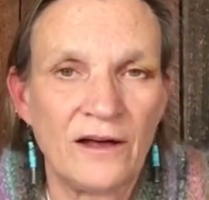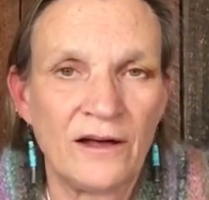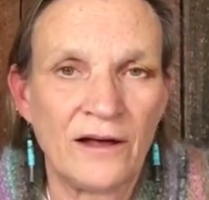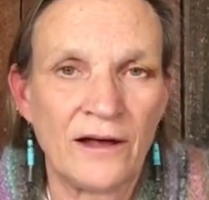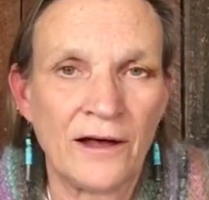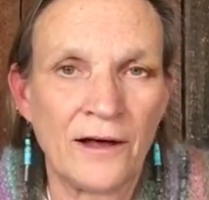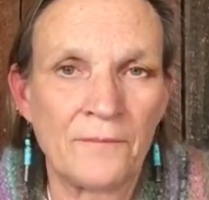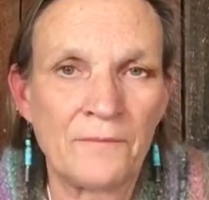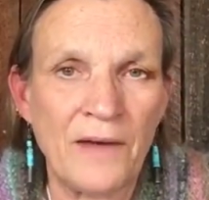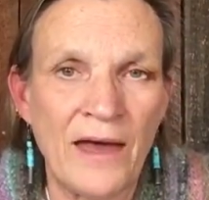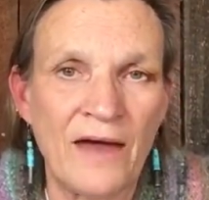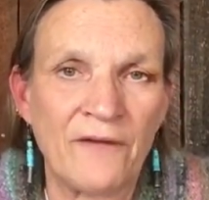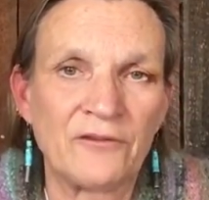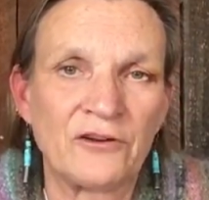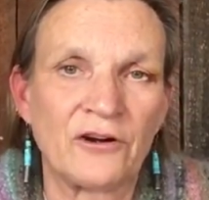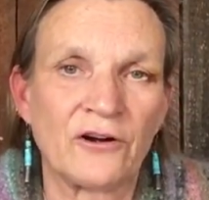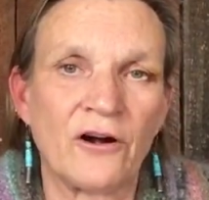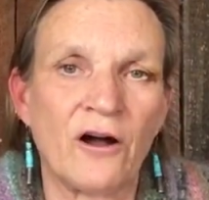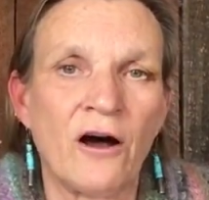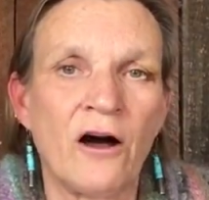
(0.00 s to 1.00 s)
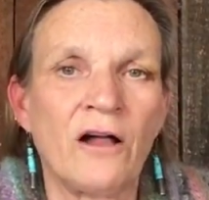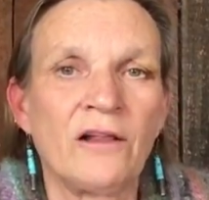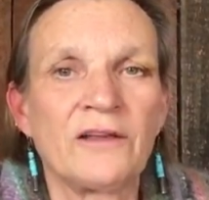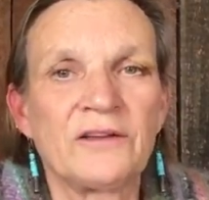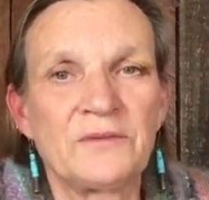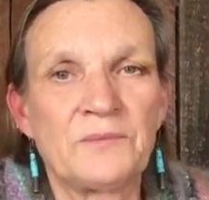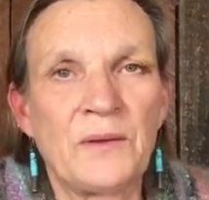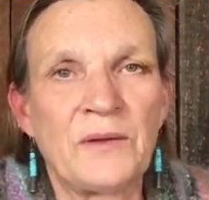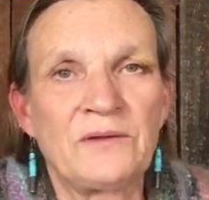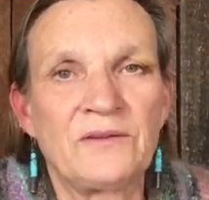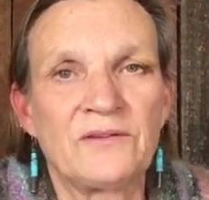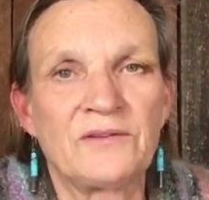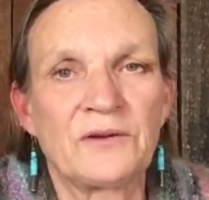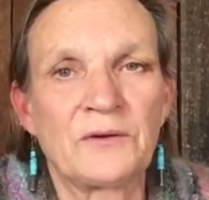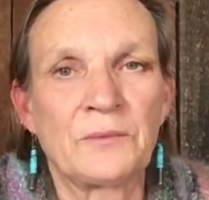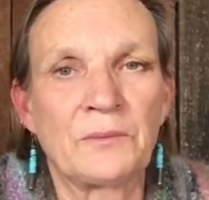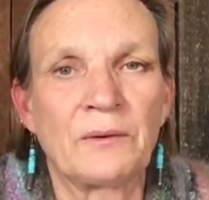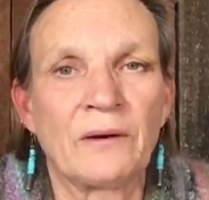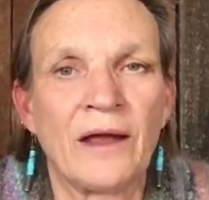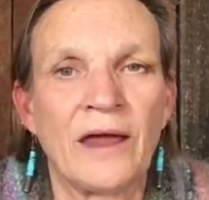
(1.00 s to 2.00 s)
after all expenses
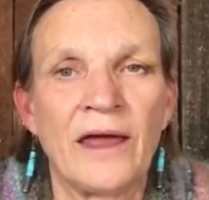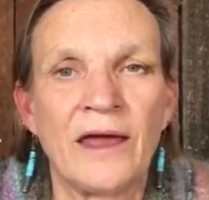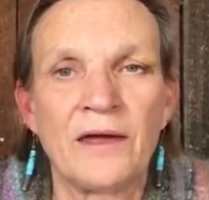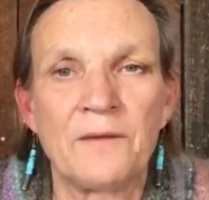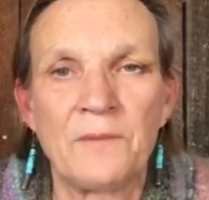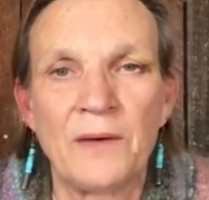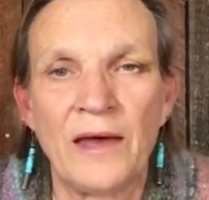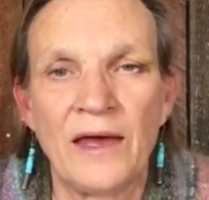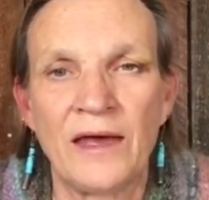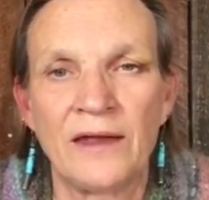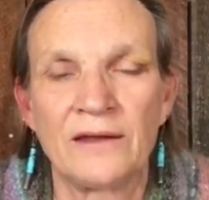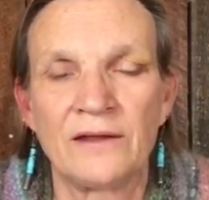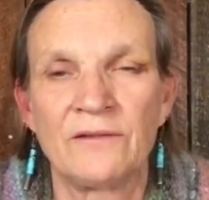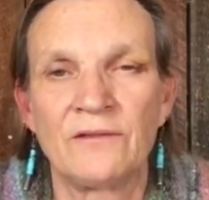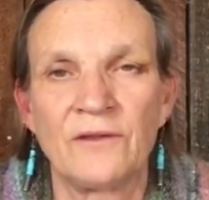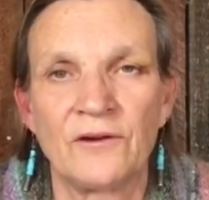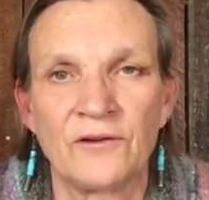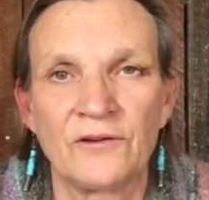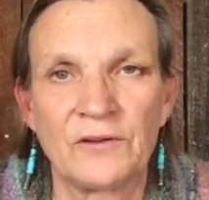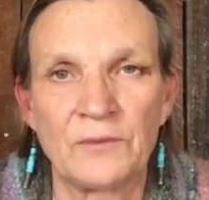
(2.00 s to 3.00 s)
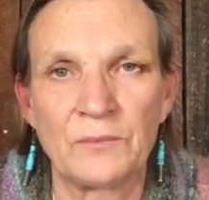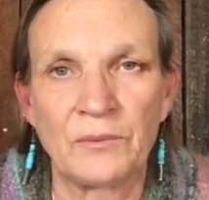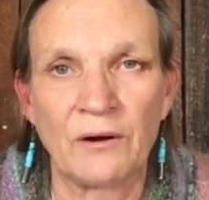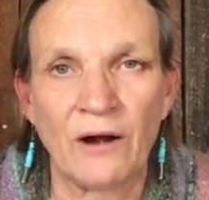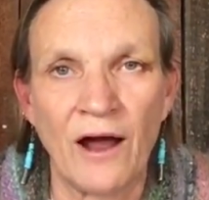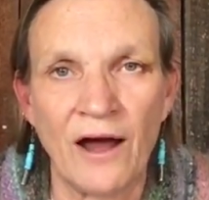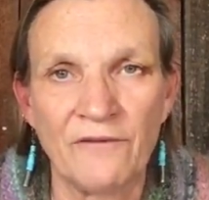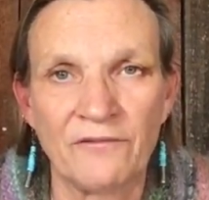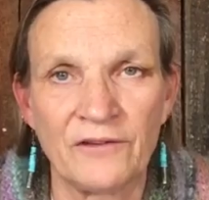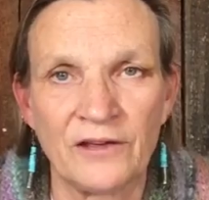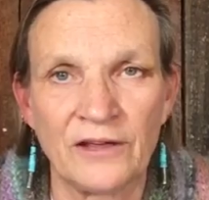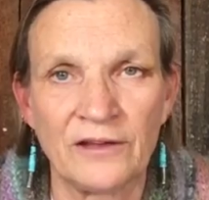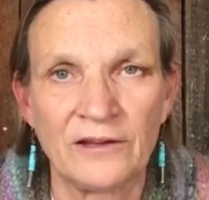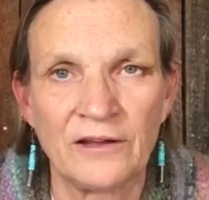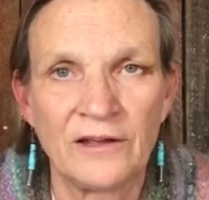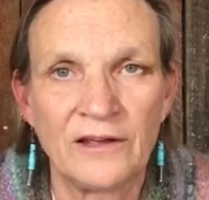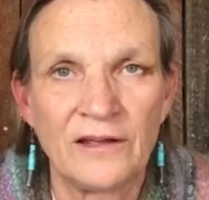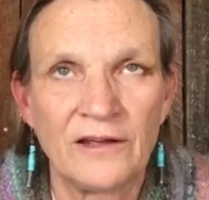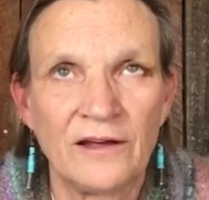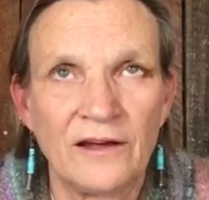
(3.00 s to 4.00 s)
are paid and there's a
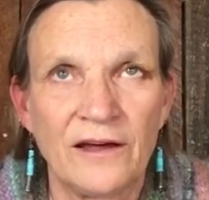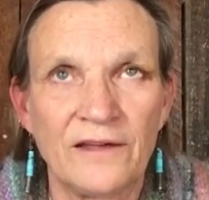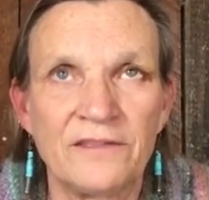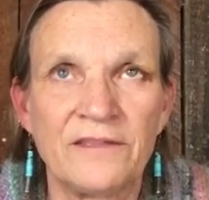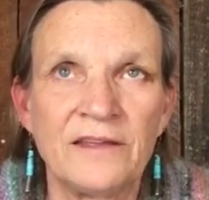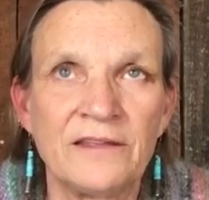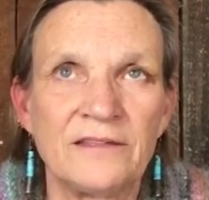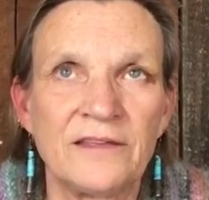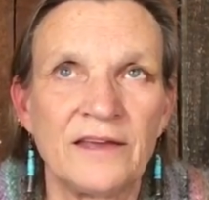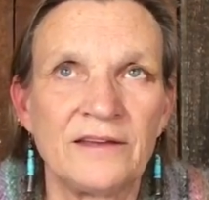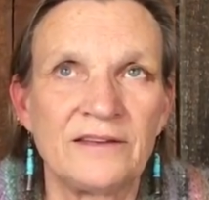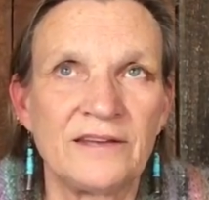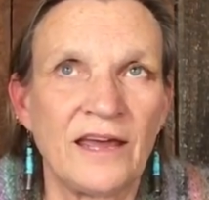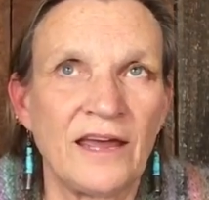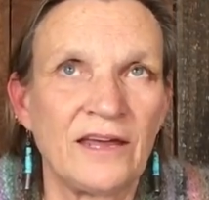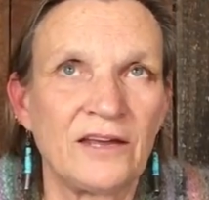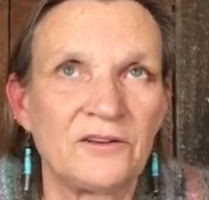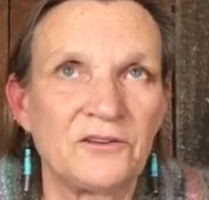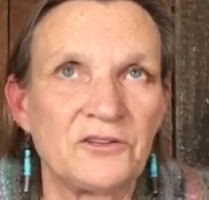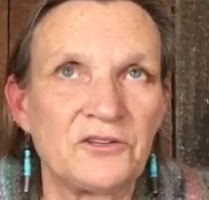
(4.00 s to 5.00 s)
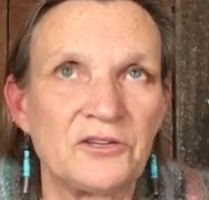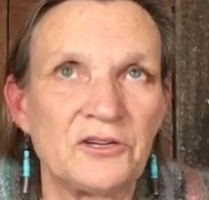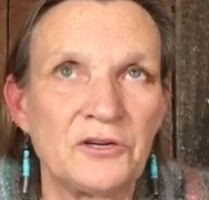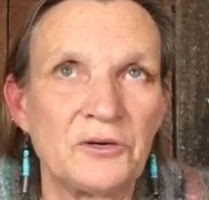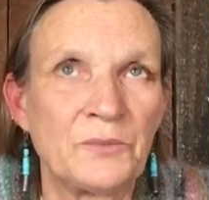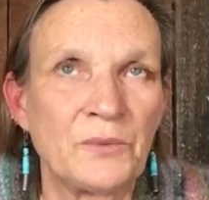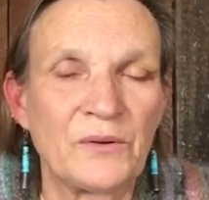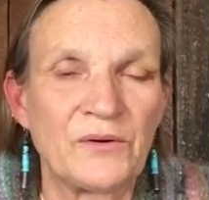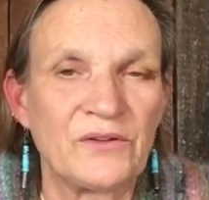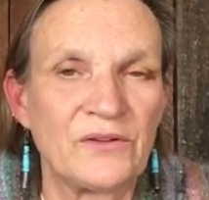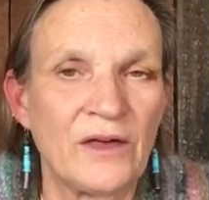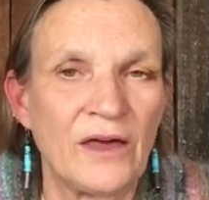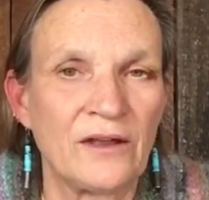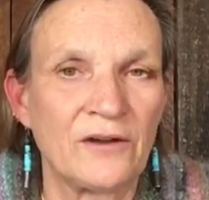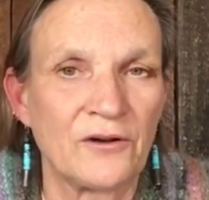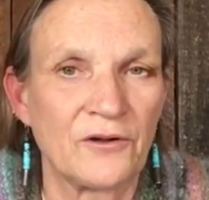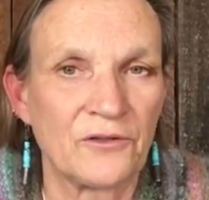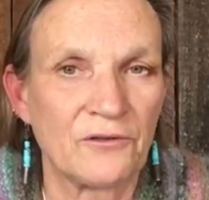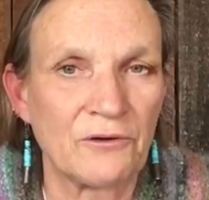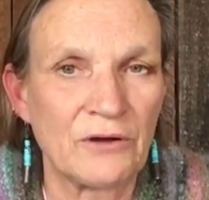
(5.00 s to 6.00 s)
profit, I think they take
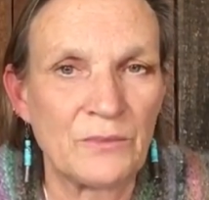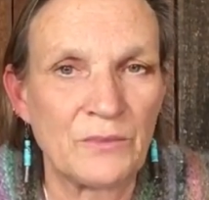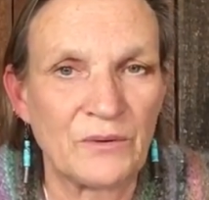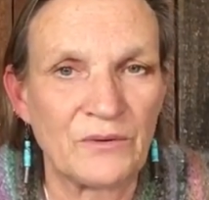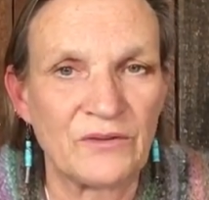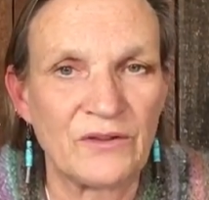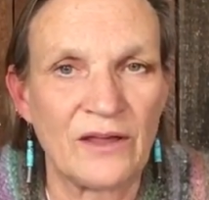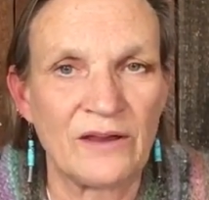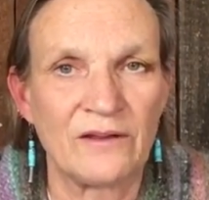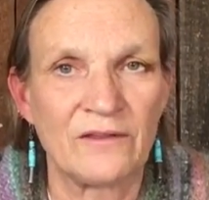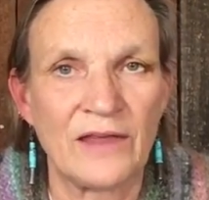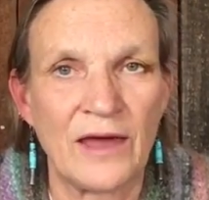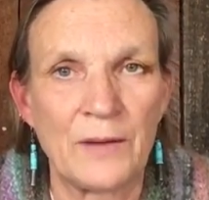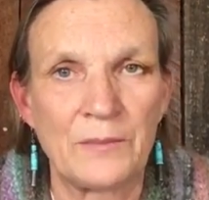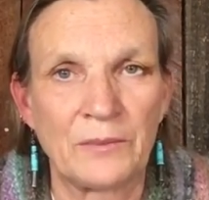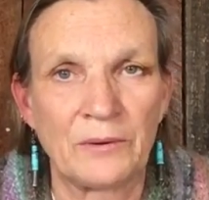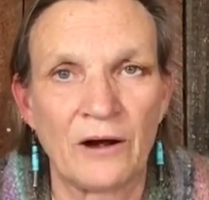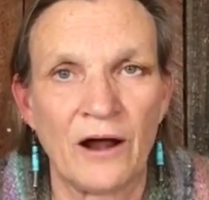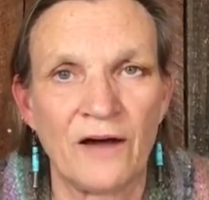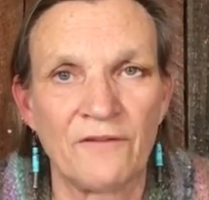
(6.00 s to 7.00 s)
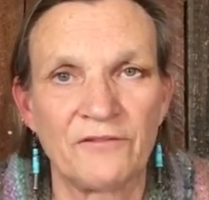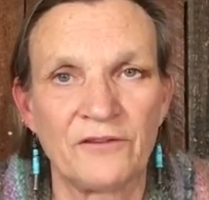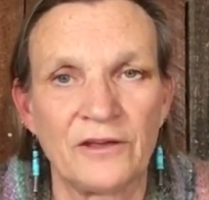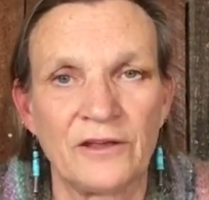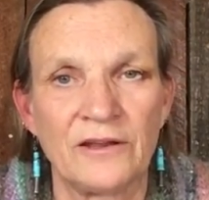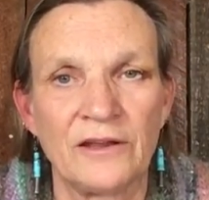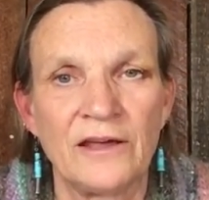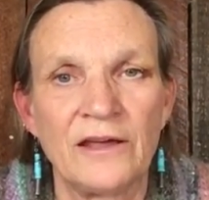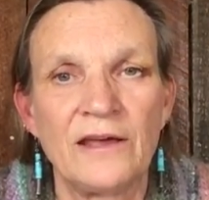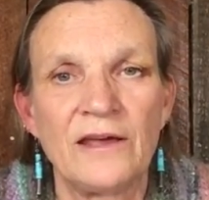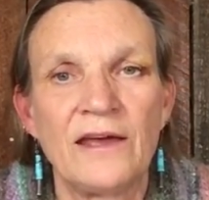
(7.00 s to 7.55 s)
2% or 3% of that profit,